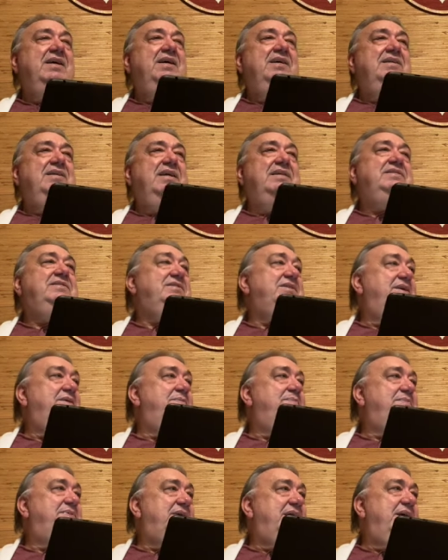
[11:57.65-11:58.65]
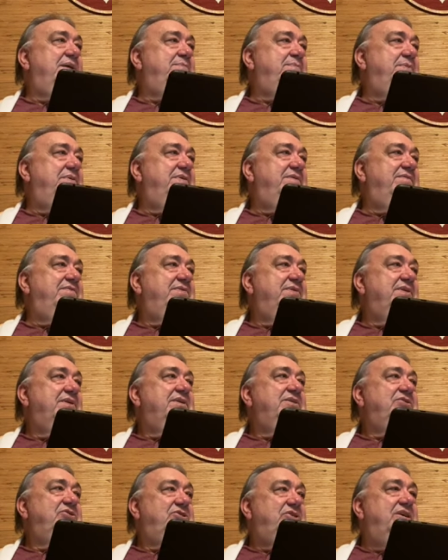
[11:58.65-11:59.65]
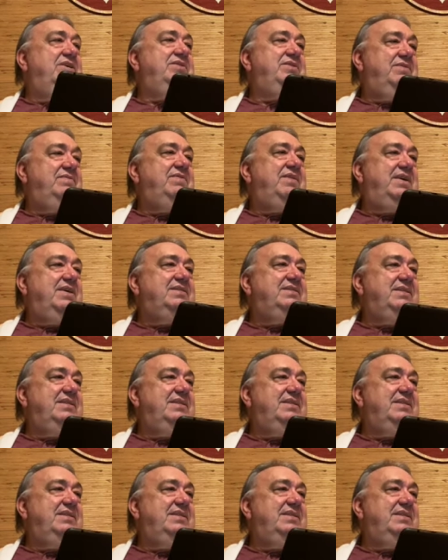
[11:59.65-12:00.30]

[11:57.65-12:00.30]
that some type of shantaras